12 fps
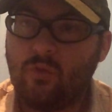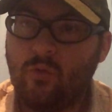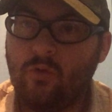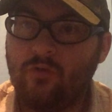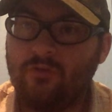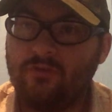
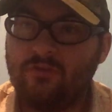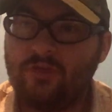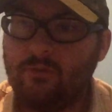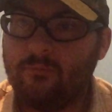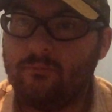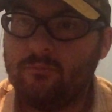or just
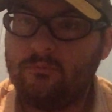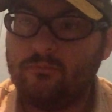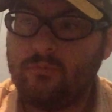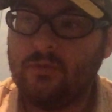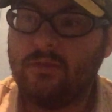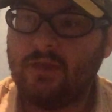send them
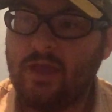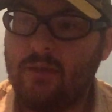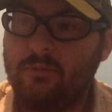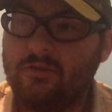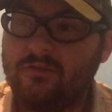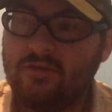in the
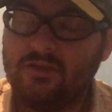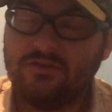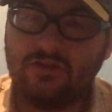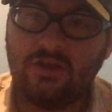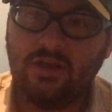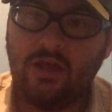comment
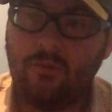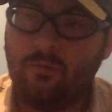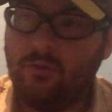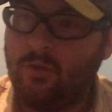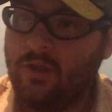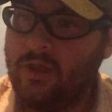section, and I
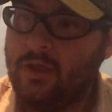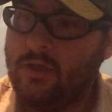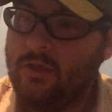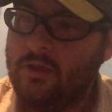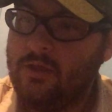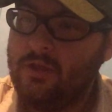will
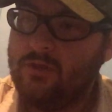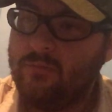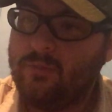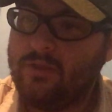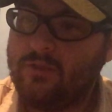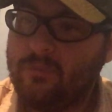
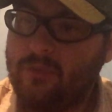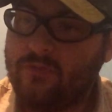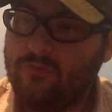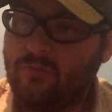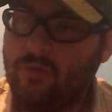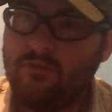pick the
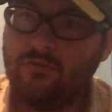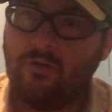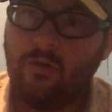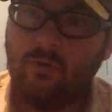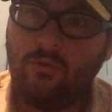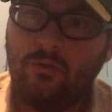best one.
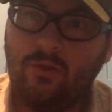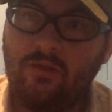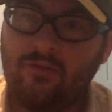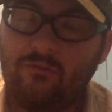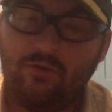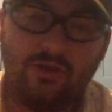So you
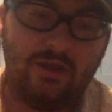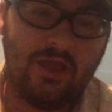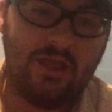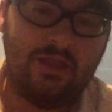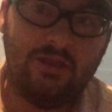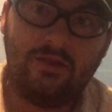guys have a good
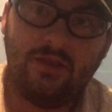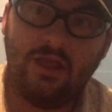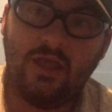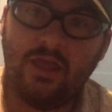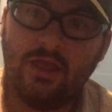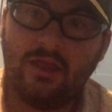night,
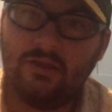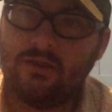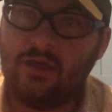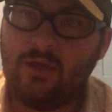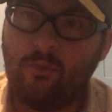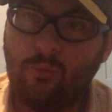
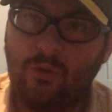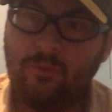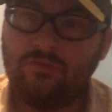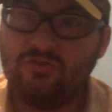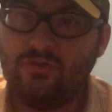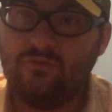and I will
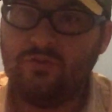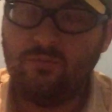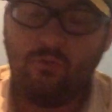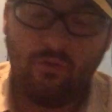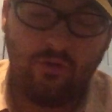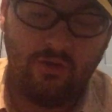probably shoot a few
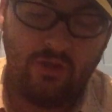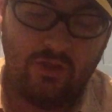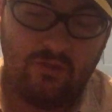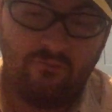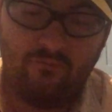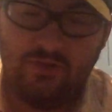more
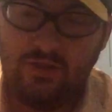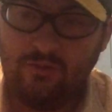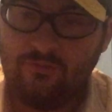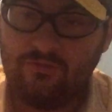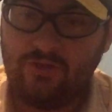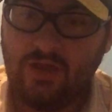
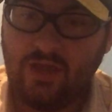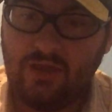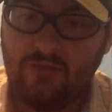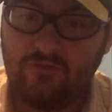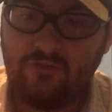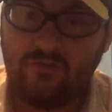videos
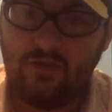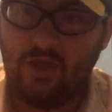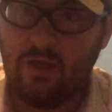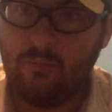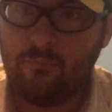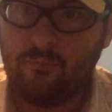tonight
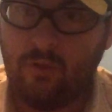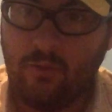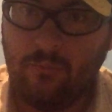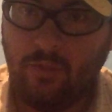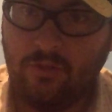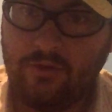
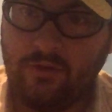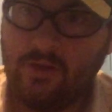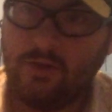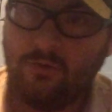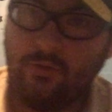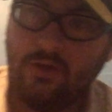on
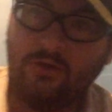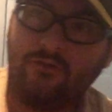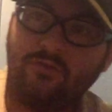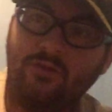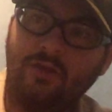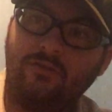military
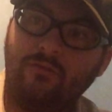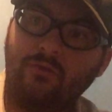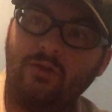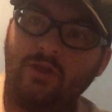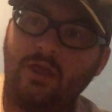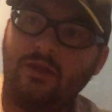careers. So you guys have a
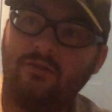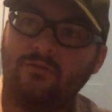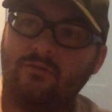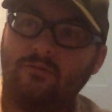good night.